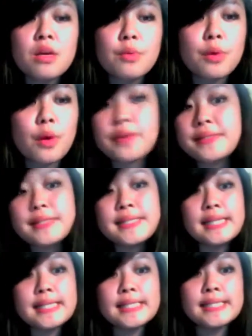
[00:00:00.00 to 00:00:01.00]
We were also
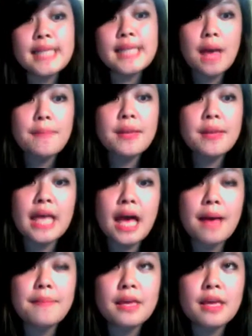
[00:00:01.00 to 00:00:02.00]
seeing Sam and
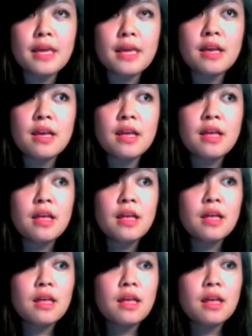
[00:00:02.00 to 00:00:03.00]
Gabby,
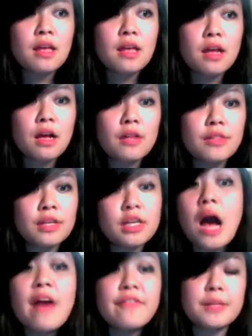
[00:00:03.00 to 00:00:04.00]
the
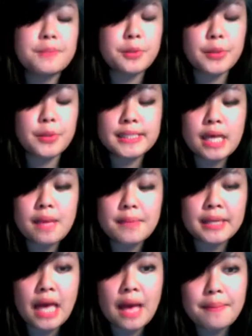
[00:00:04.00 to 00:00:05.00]
conflict between Sam
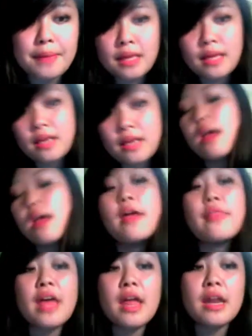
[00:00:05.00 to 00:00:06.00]
and Gabby,
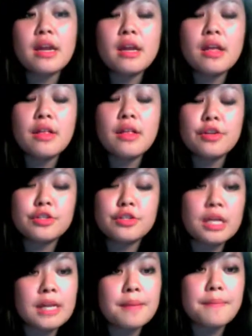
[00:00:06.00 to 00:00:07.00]
and then their
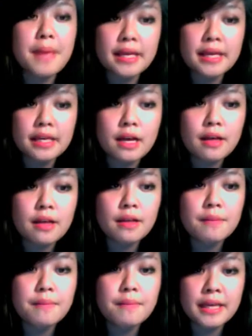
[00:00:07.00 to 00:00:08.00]
sudden
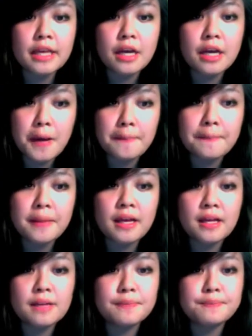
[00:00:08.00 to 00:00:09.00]
making up.
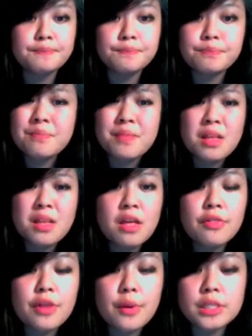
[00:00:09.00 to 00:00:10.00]

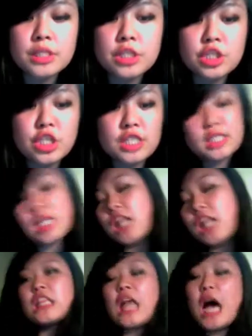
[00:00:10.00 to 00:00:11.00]
There was just a
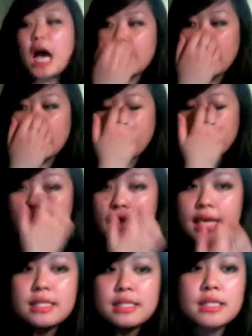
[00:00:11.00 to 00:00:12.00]
lot at the
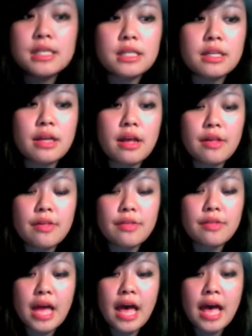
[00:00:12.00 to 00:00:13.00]
end,
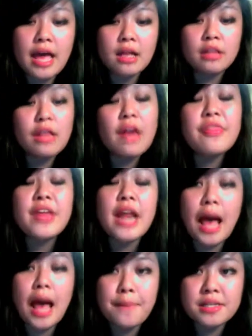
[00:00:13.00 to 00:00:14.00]
a lot that
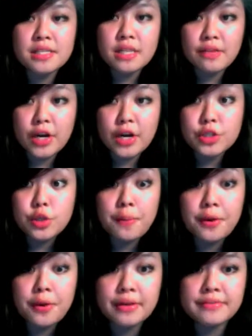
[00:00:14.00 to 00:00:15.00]
happened in a very short
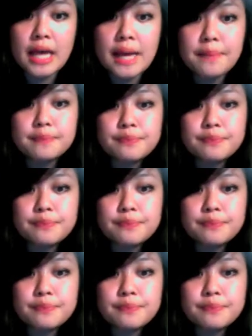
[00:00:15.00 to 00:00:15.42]
period of time.